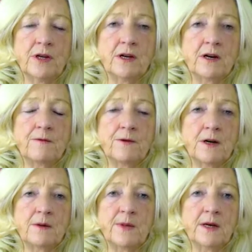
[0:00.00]
our
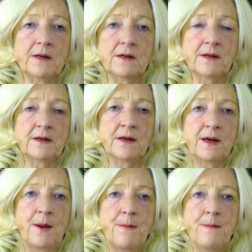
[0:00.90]
environment.
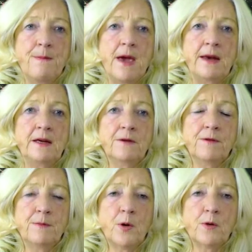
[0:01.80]
Many of
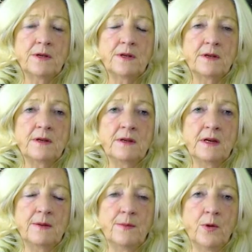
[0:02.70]
the poisons
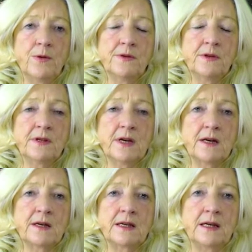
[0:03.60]
in modern
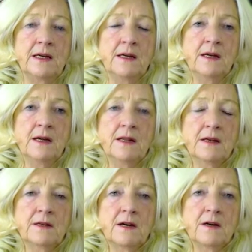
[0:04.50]
society
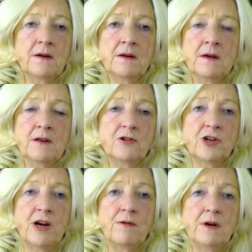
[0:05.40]
that are
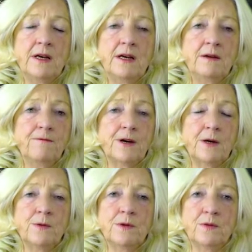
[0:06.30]
generally
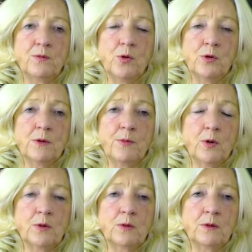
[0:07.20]
found in water
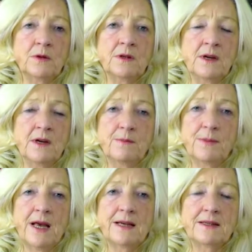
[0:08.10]
bottles,
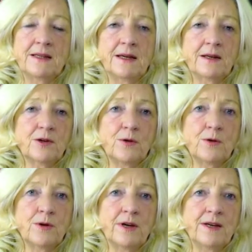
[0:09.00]
plastic,
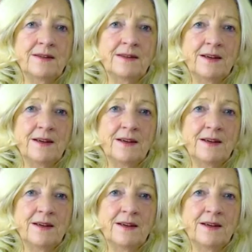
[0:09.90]
toys,